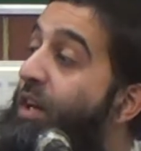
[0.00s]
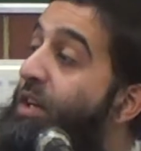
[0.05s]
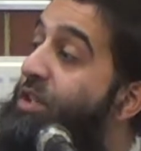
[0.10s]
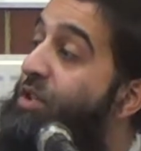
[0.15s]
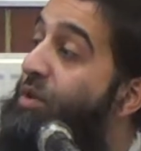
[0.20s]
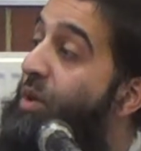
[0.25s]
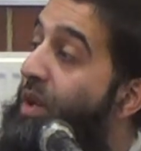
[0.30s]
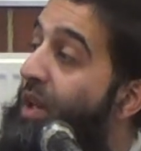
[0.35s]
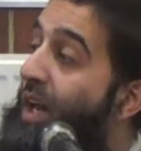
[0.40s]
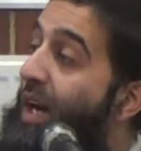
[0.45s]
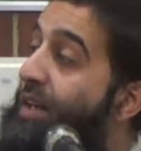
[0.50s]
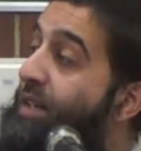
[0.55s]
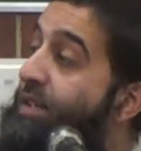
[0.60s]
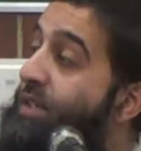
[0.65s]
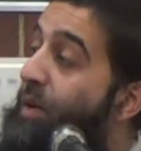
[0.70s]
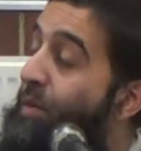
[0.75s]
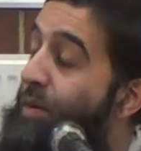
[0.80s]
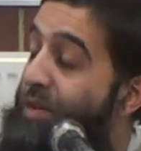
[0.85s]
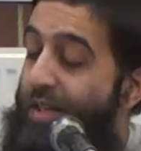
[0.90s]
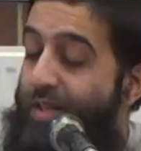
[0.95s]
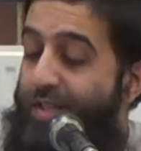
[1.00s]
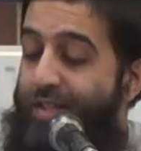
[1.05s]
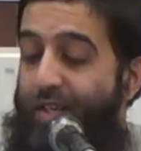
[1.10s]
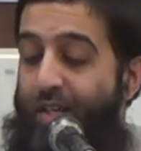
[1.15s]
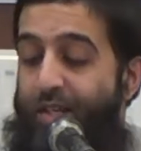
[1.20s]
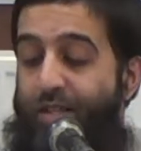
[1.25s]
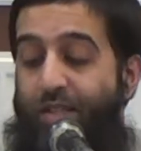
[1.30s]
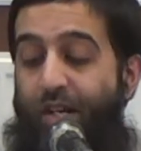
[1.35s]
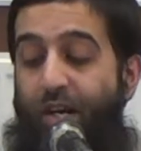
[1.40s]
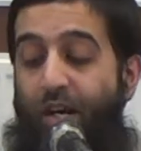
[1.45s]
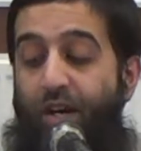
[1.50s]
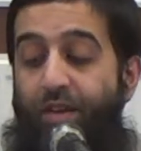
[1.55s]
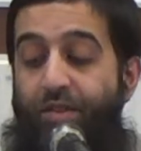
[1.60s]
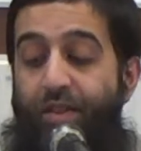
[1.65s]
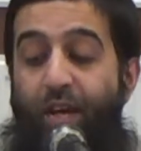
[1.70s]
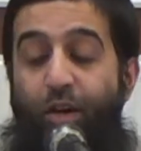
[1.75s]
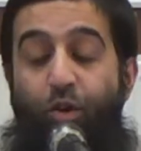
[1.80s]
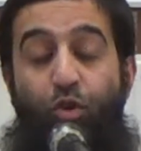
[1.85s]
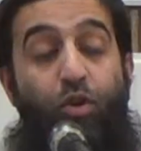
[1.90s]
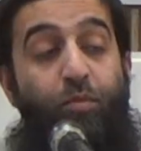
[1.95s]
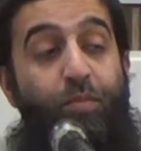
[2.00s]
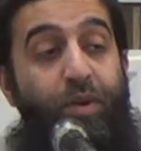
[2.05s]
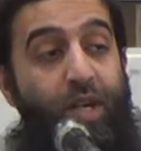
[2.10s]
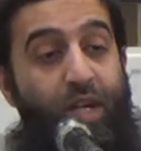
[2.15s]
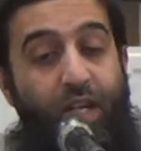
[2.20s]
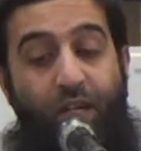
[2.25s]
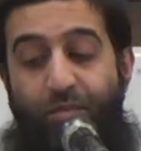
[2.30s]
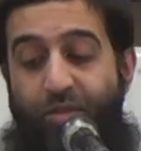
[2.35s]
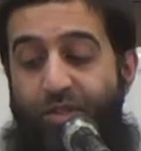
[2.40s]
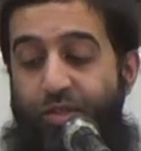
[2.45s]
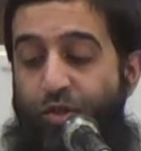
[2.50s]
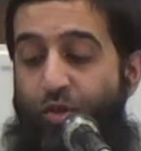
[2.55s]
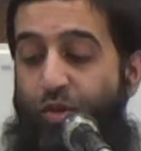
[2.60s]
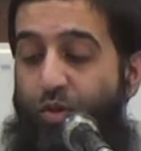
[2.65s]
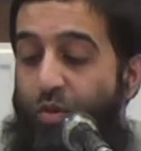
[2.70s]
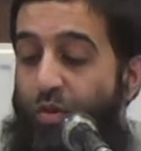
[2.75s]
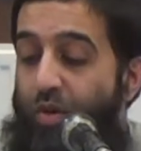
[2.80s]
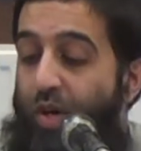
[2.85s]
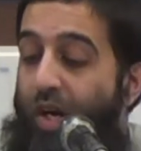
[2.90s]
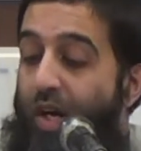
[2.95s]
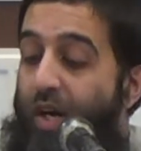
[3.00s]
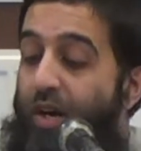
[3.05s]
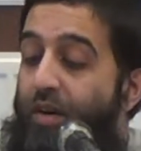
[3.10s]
So Allah Azza wa says, they could be enemies to you.